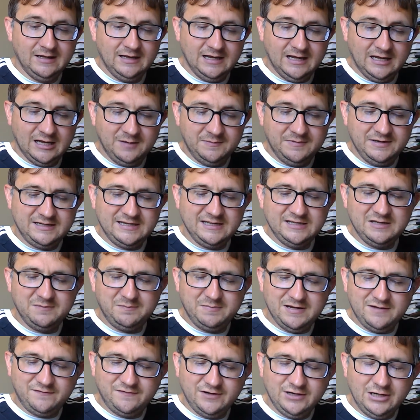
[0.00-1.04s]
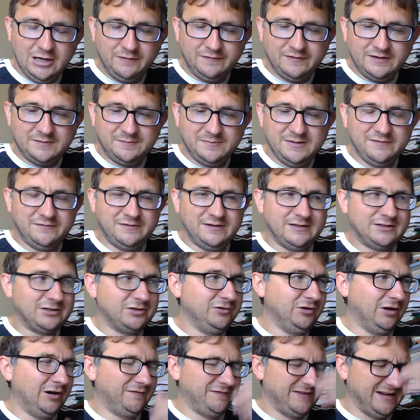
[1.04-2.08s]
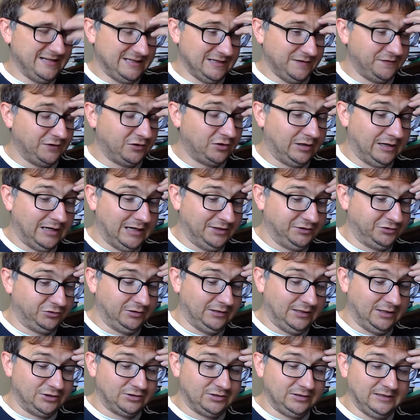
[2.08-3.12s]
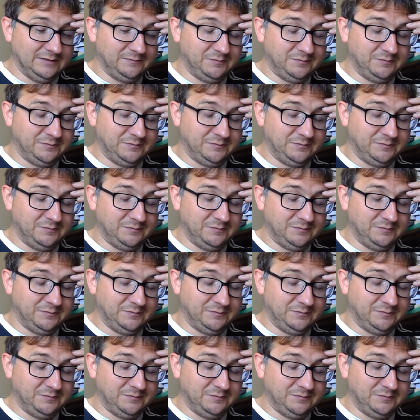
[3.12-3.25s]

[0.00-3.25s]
It gives a bit of an overview. It's not a very difficult article actually,